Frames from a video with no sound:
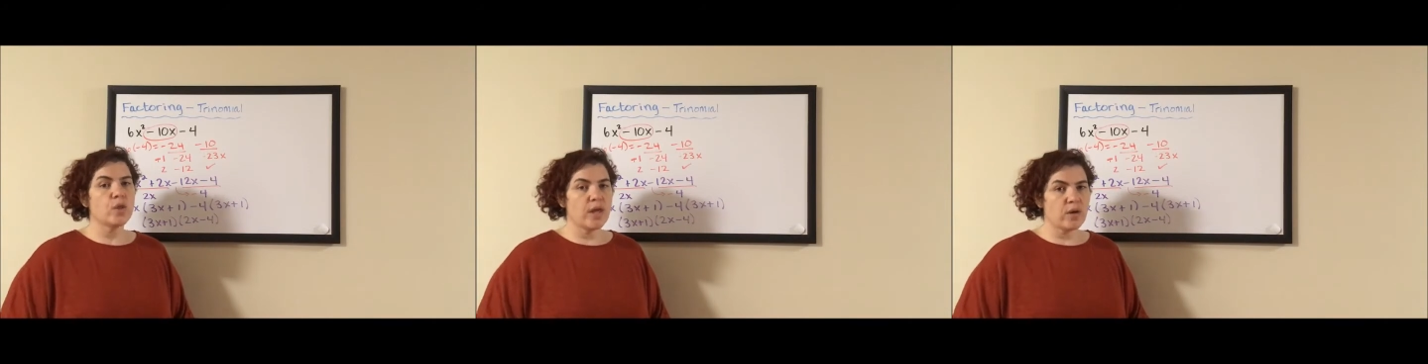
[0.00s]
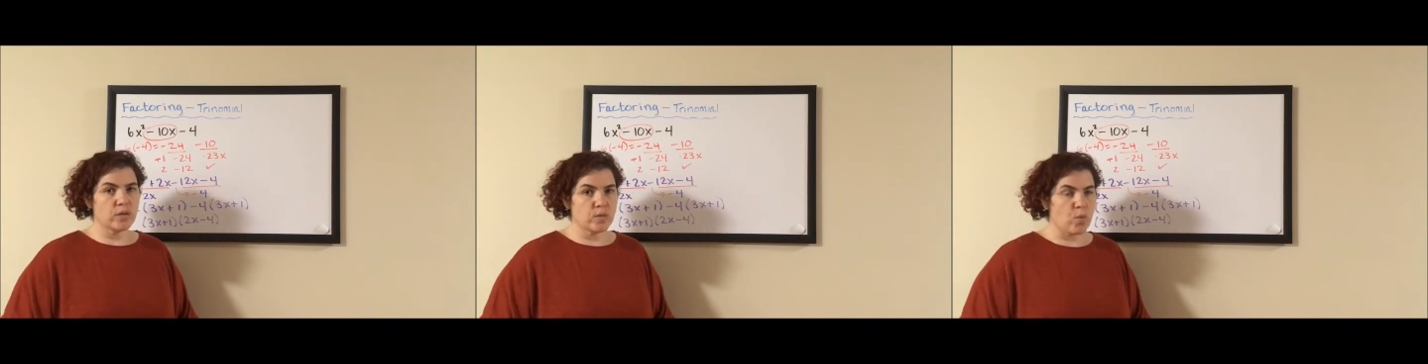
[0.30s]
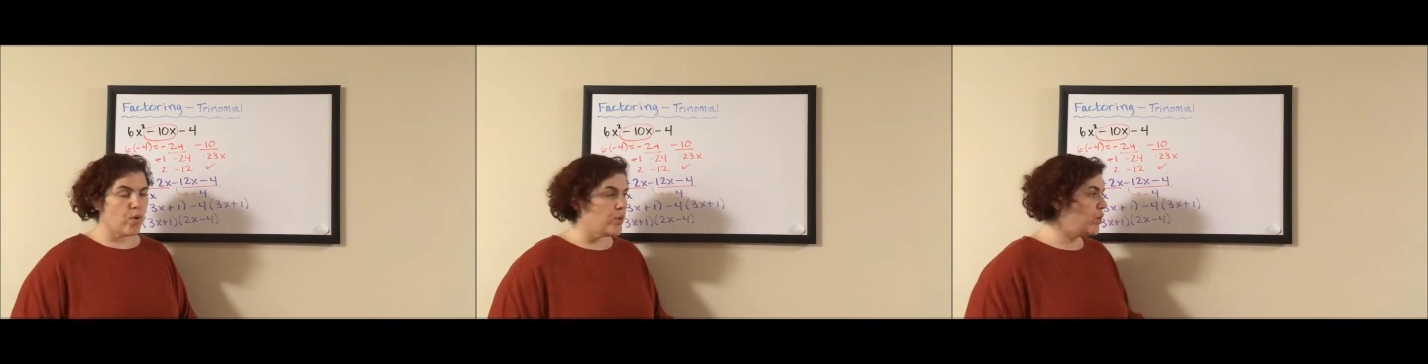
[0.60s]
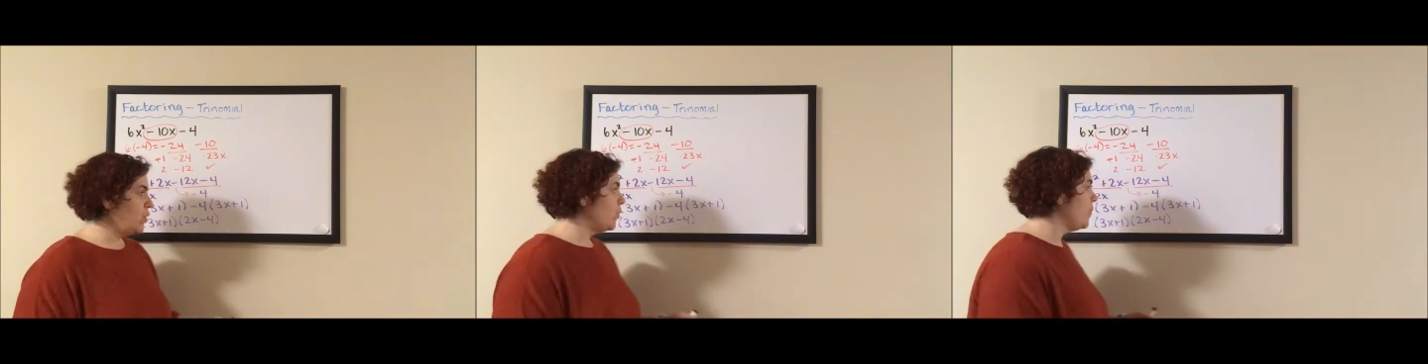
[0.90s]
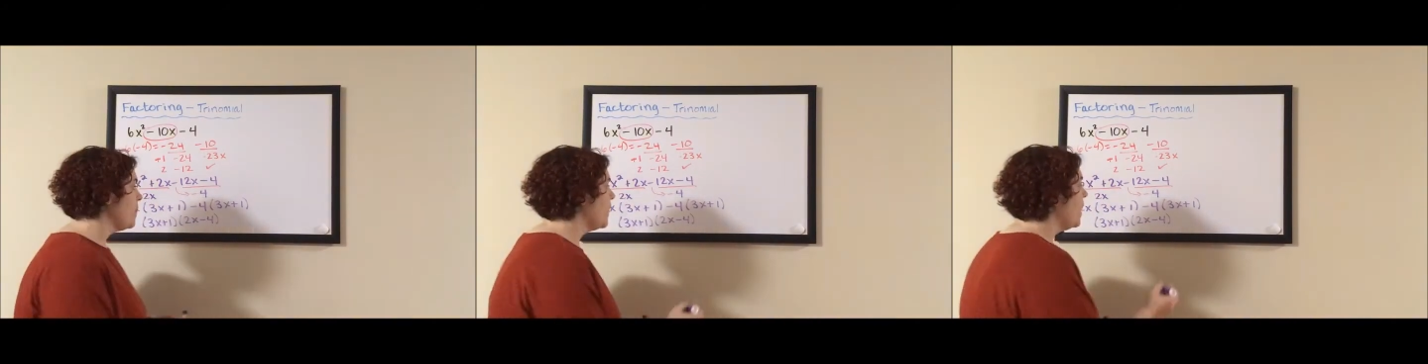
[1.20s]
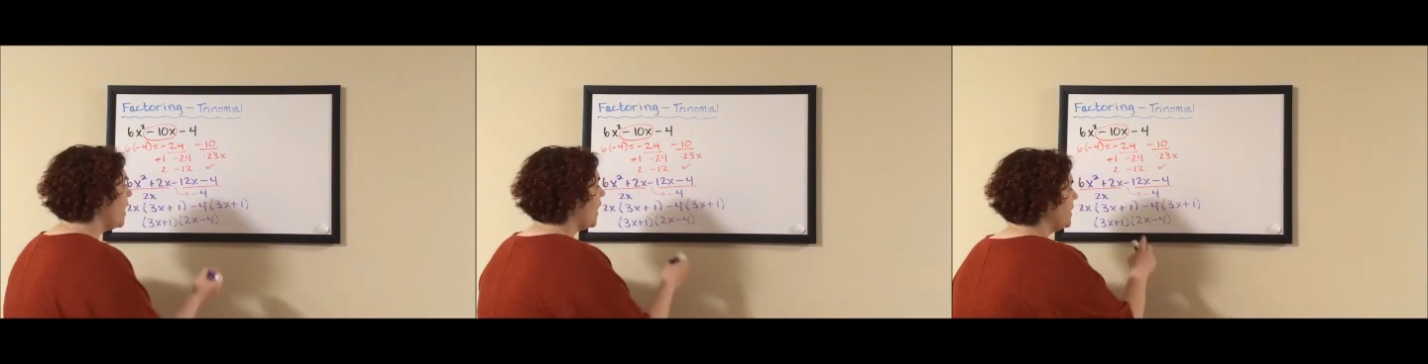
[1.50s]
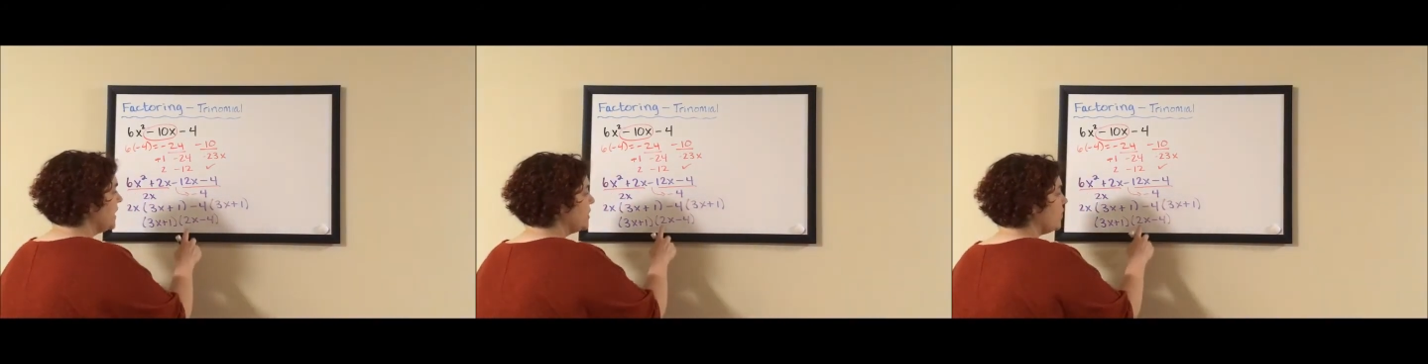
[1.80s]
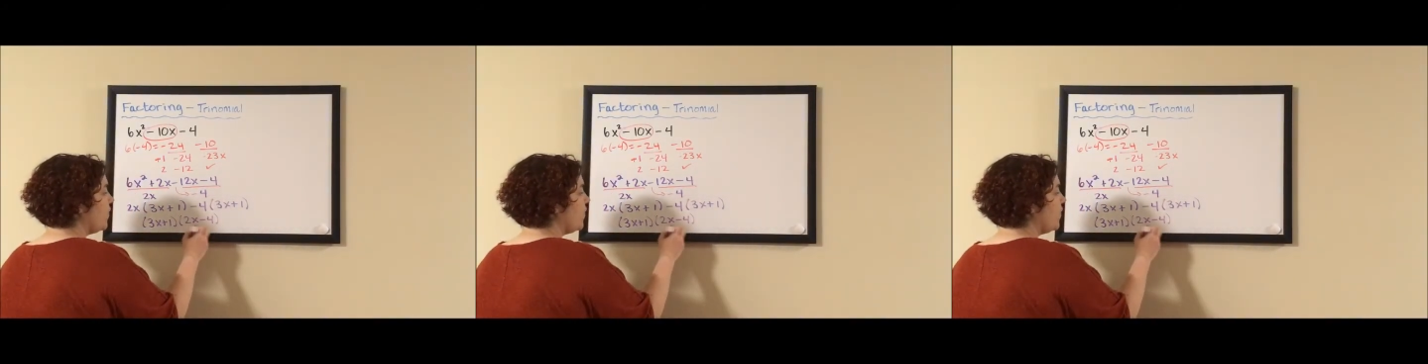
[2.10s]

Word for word: there's more to do. I need to